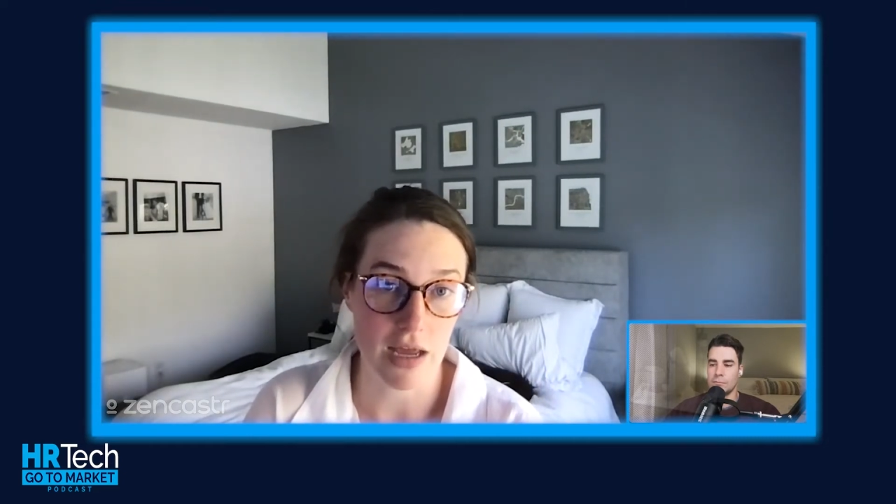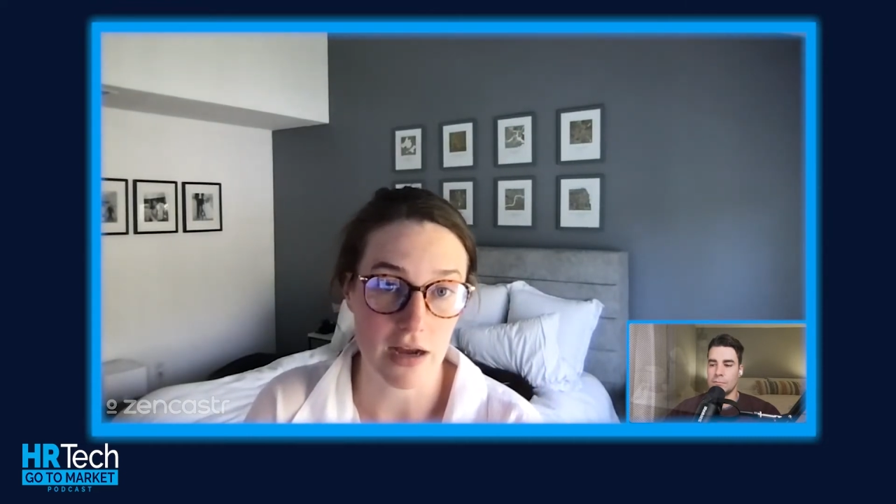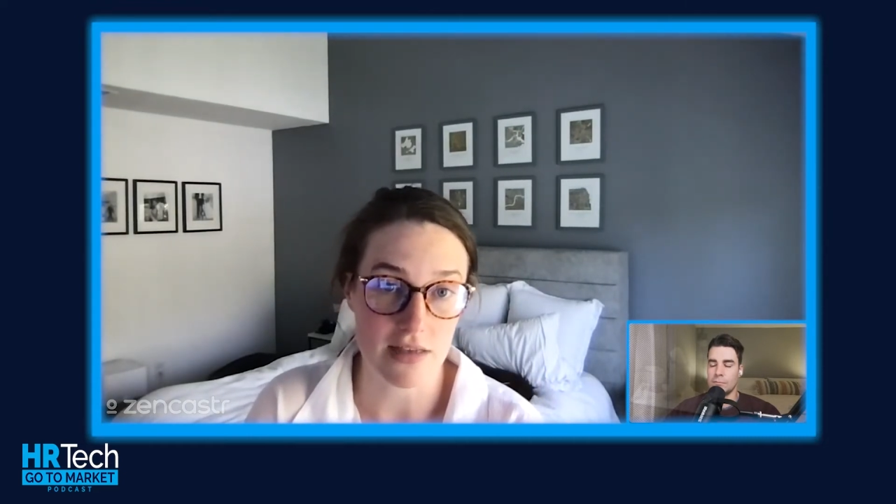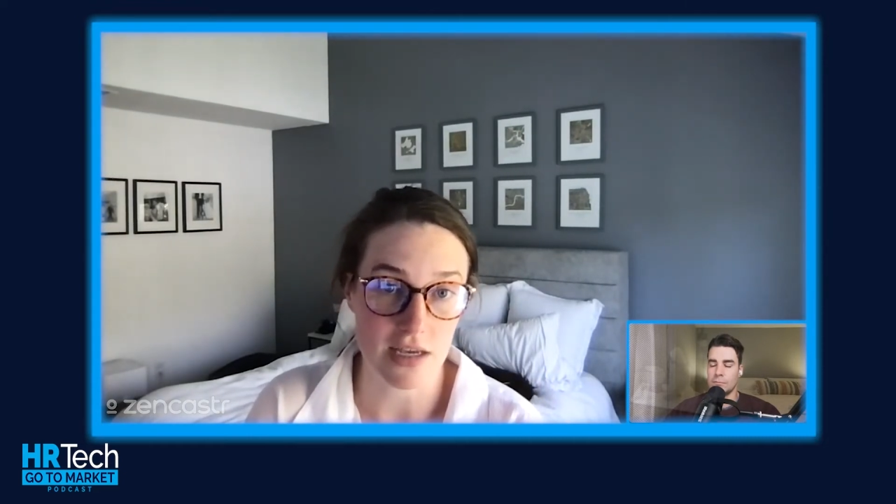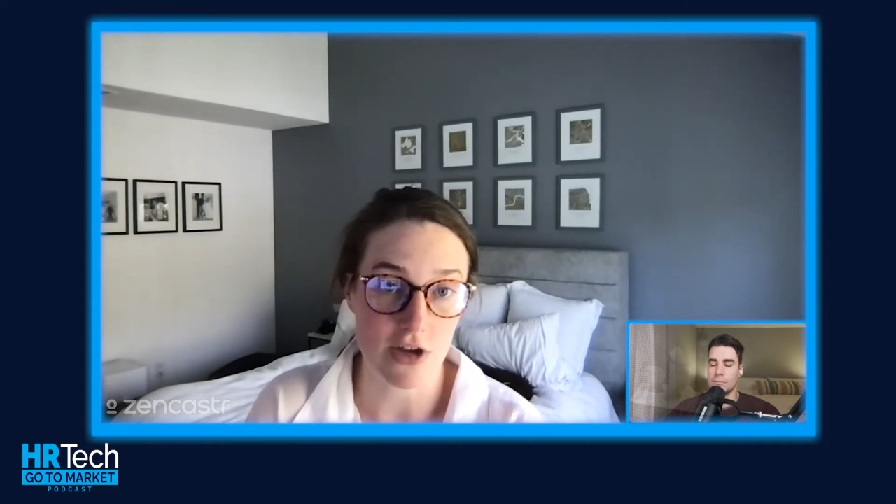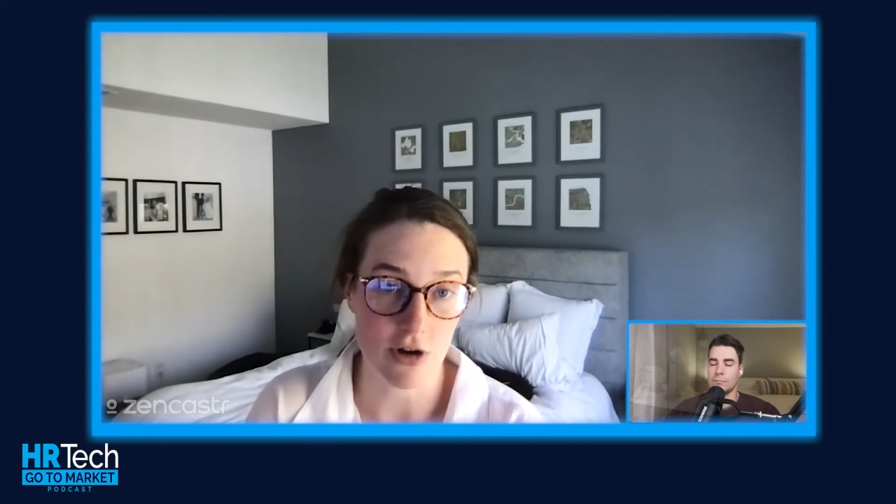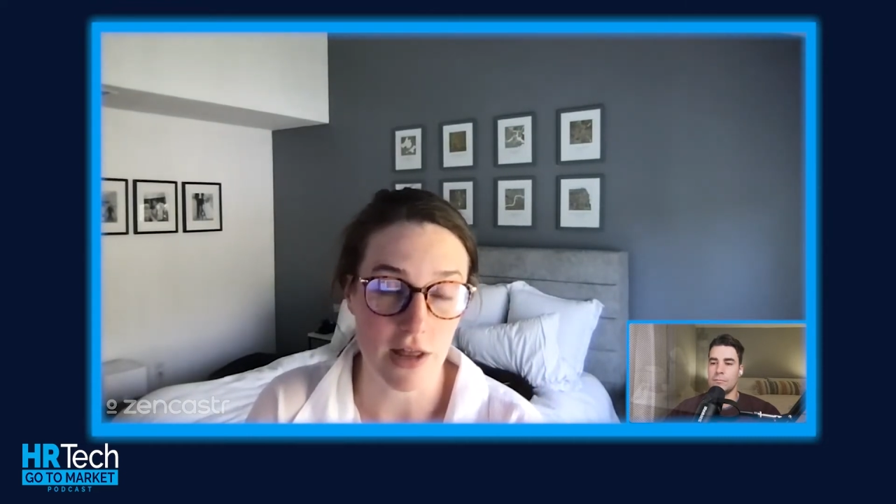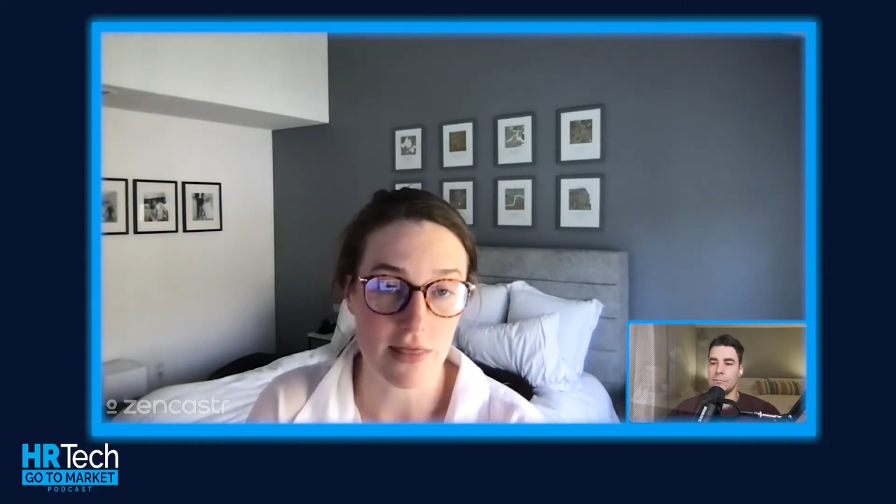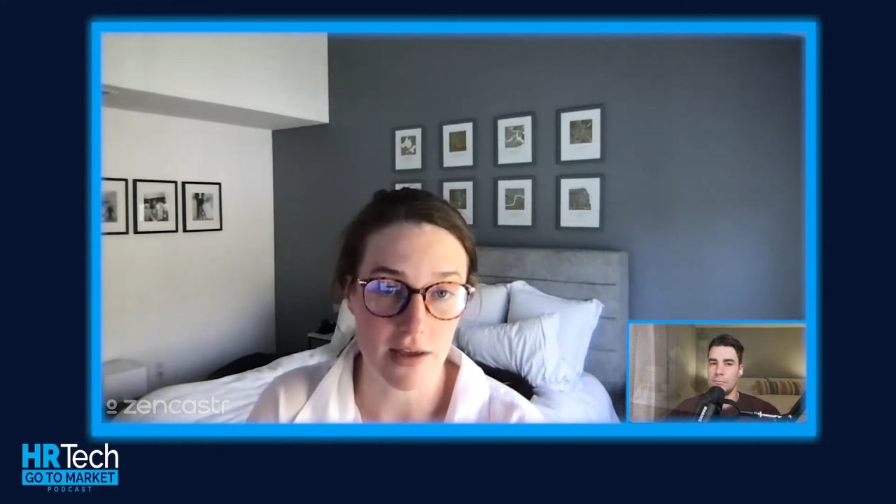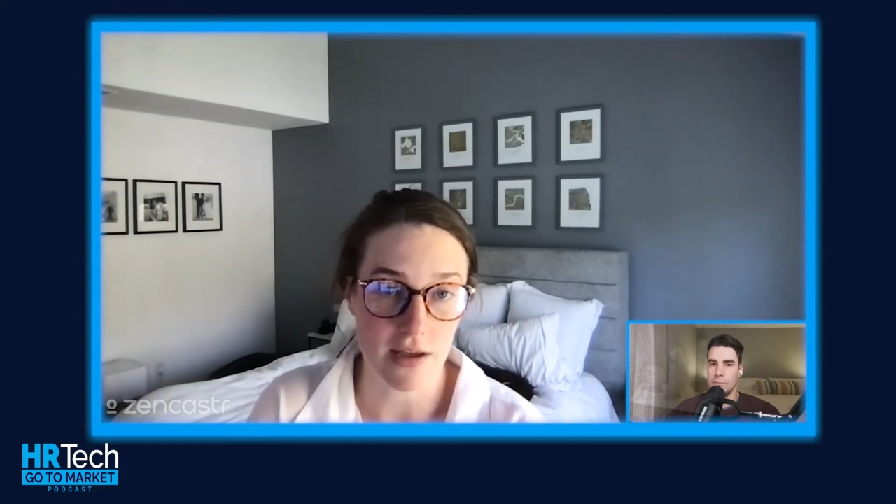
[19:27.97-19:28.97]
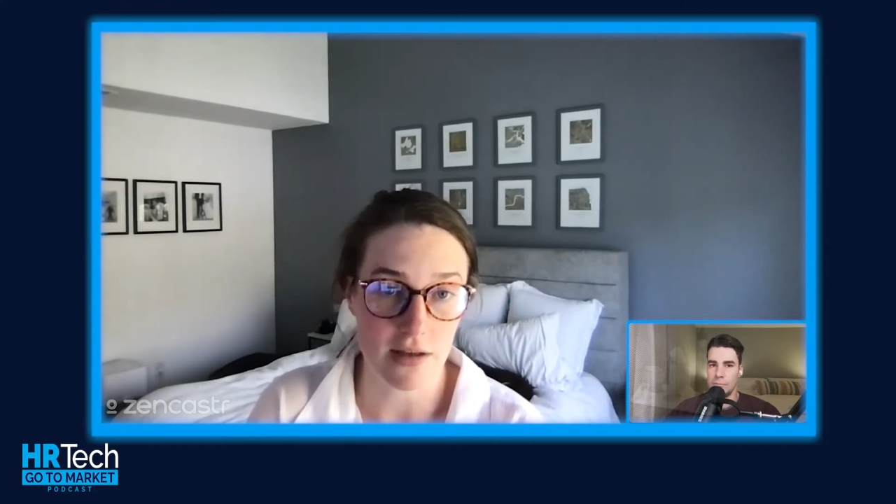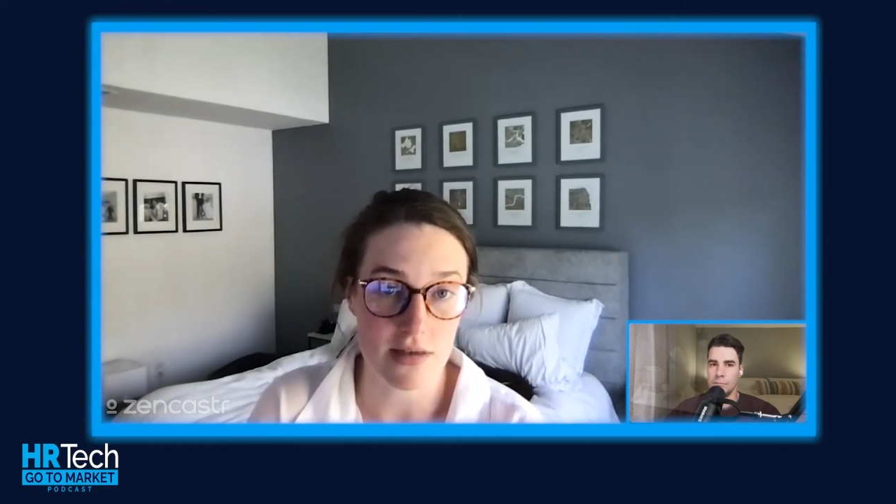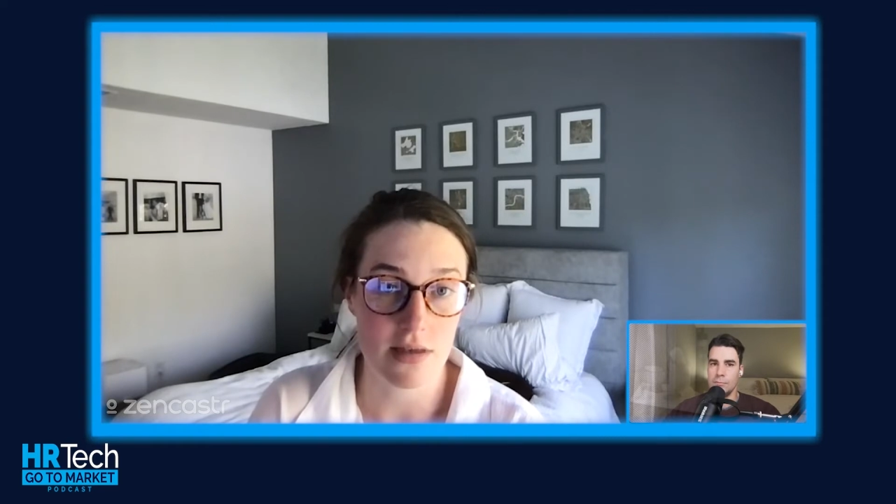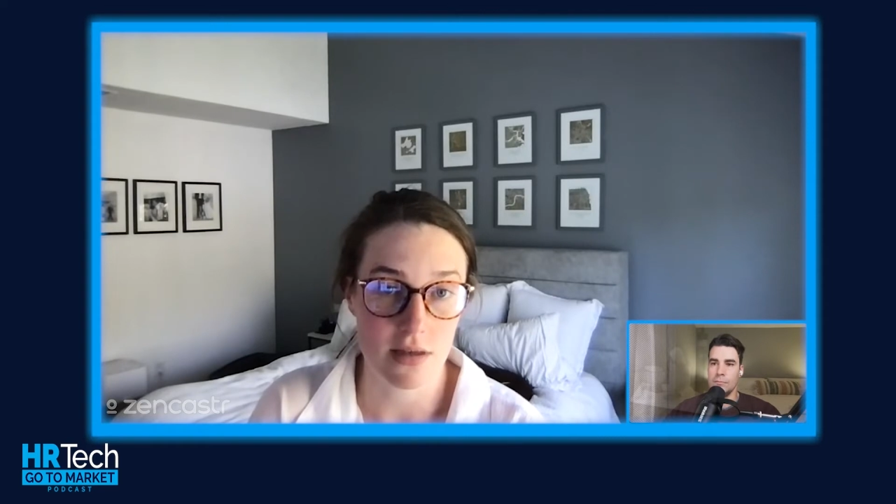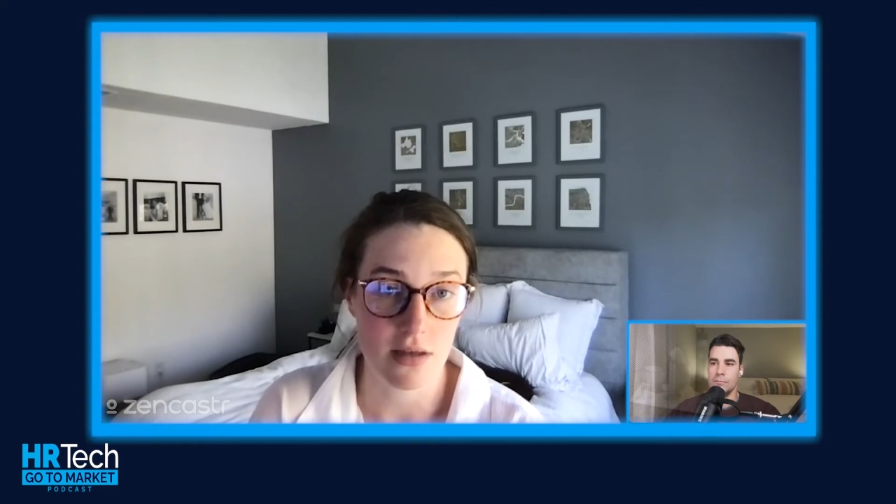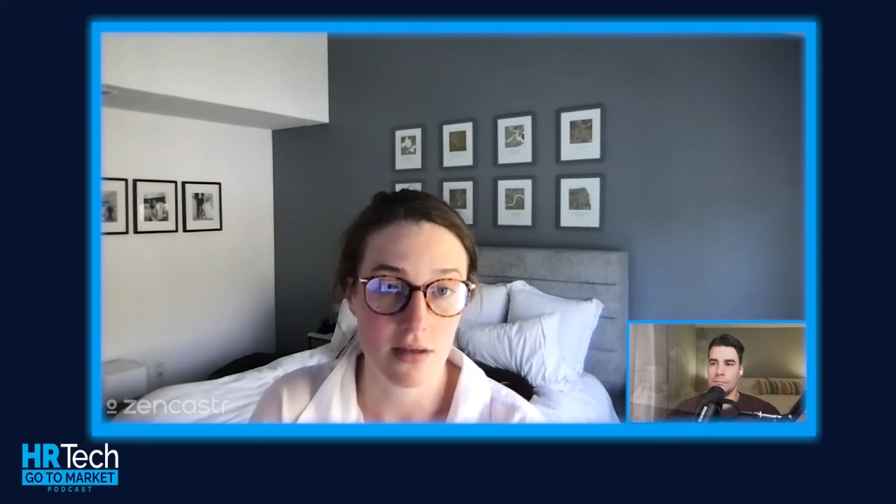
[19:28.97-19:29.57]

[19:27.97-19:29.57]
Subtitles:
execute on things.